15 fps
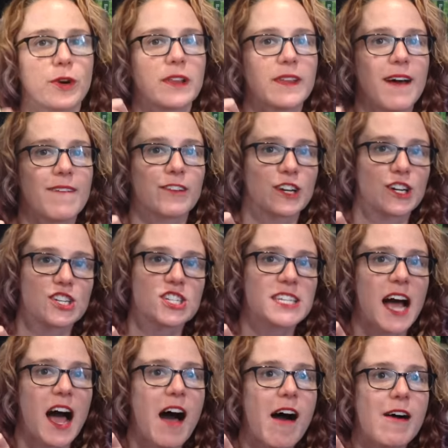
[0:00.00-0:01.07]
For lovers
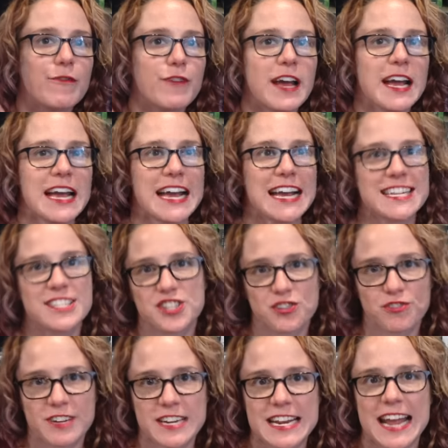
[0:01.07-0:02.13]
of
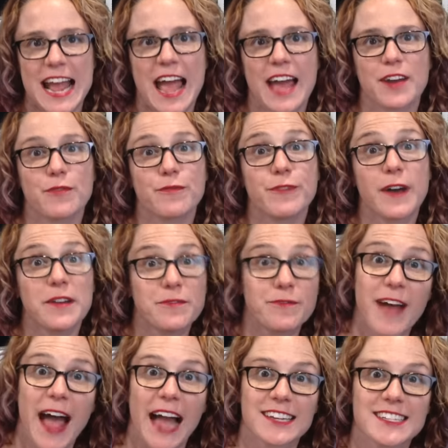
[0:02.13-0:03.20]
history and fun
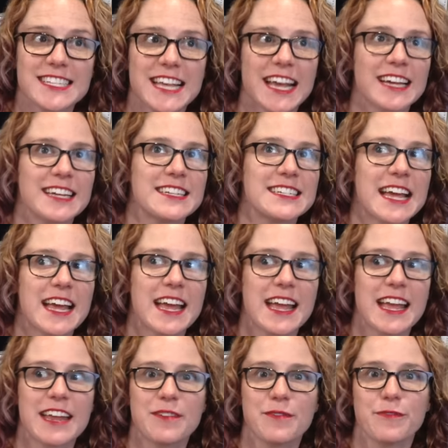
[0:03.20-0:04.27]
facts and
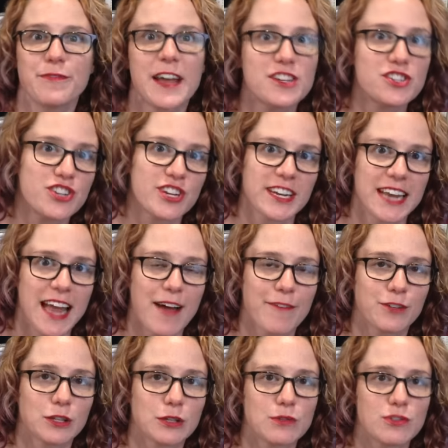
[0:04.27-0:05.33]
invention and
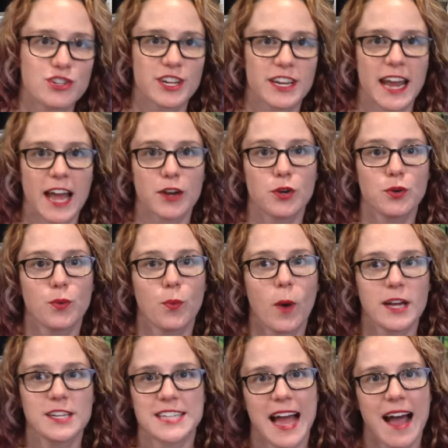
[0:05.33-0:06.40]
evolution and who
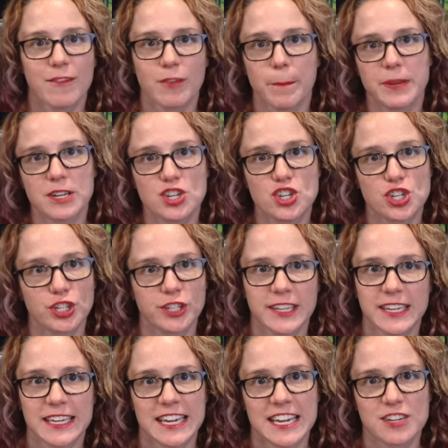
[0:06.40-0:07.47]
want to have a
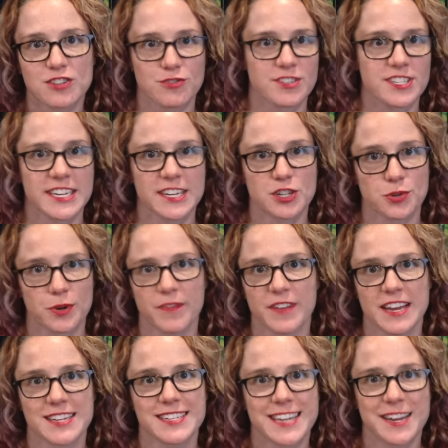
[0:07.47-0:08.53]
bajillion interesting
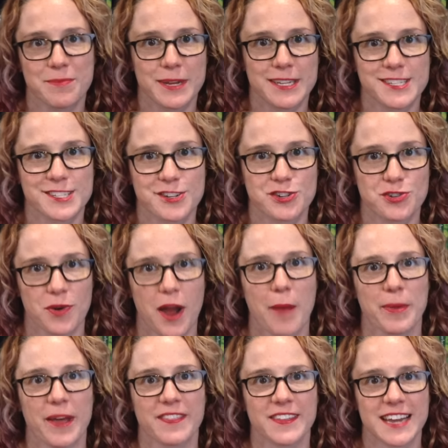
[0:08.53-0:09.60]
trivia tidbits to
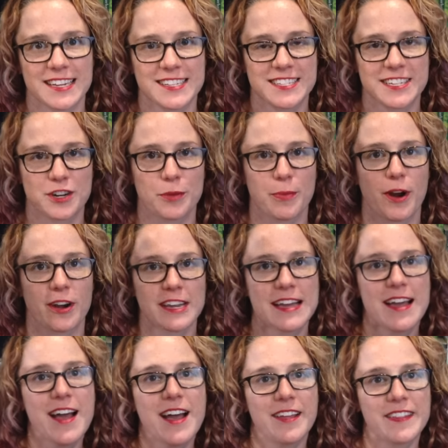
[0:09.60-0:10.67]
drop at the next dinner party.
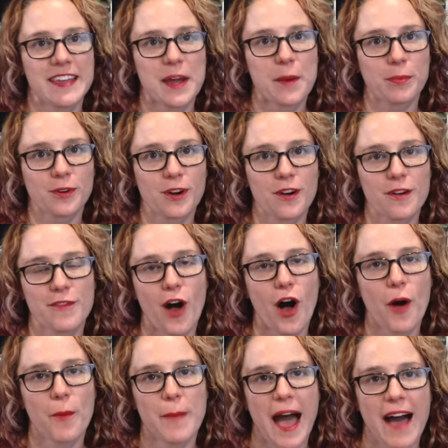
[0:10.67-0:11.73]
The Emperor of
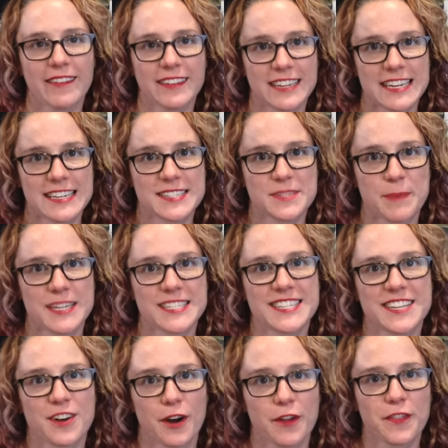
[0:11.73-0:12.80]
All Maladies by
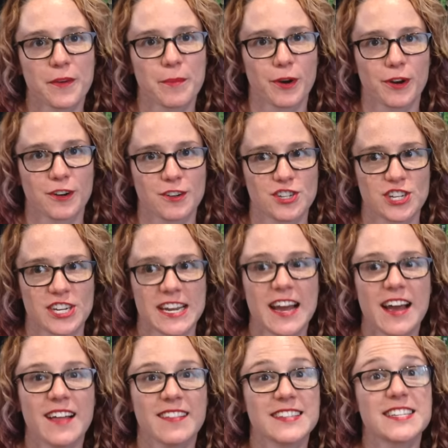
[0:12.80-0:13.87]
Siddhartha Mukherjee.
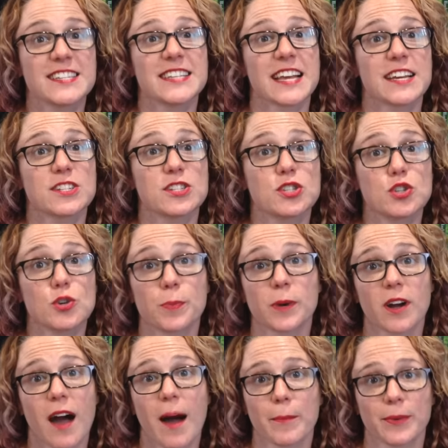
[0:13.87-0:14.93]
This is a super
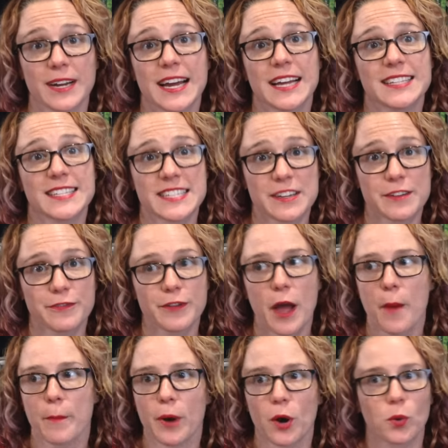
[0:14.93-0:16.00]
comprehensive
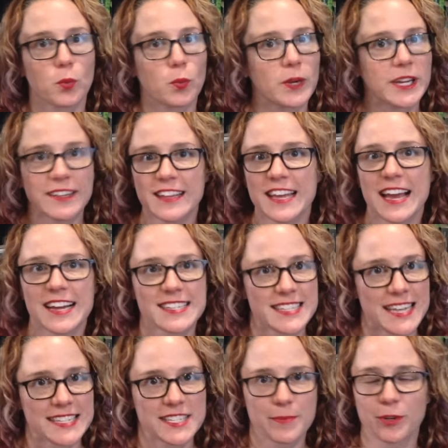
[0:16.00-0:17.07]
but really
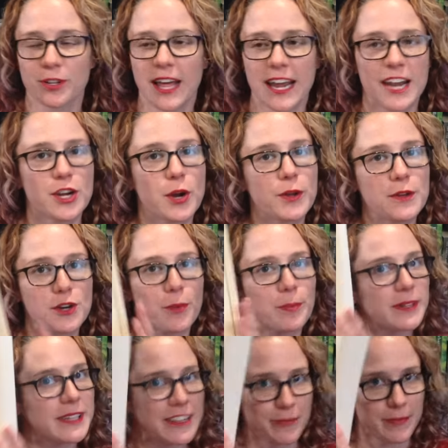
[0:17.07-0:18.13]
accessible, and I know you don't
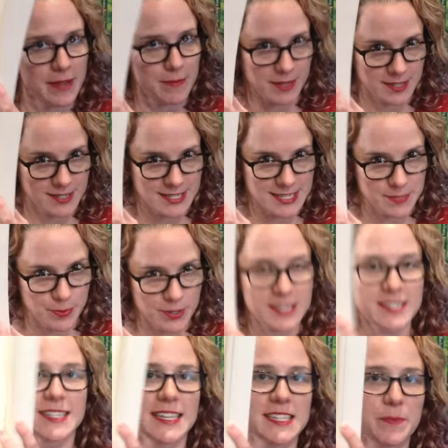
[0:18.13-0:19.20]
believe me because this book
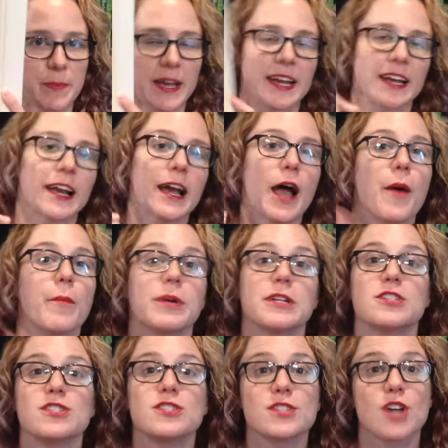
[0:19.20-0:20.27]
is this big,
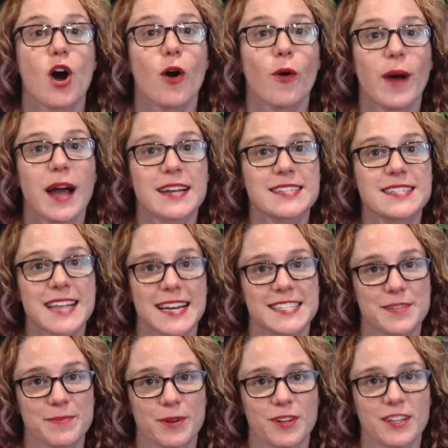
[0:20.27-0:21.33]
but so
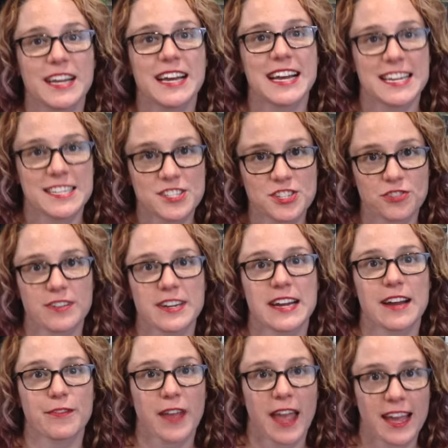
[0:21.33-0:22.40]
accessible
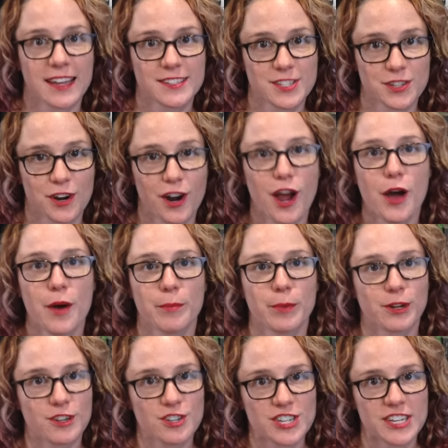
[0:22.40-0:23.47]
history of cancer.
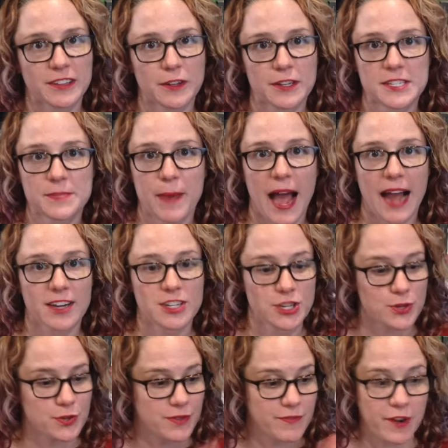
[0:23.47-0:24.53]
Mukherjee looks back
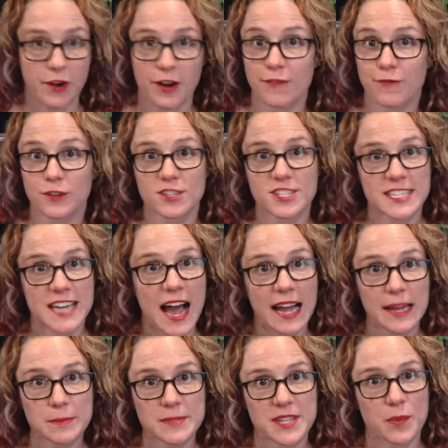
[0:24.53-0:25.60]
to the very first
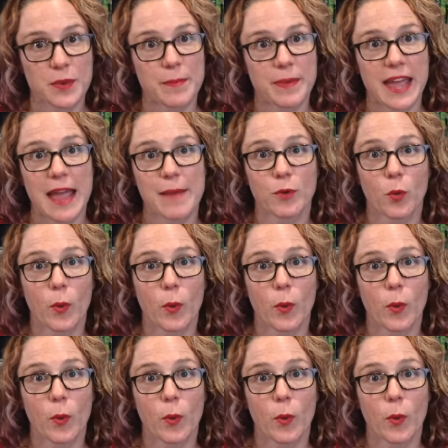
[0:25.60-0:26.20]
times that we became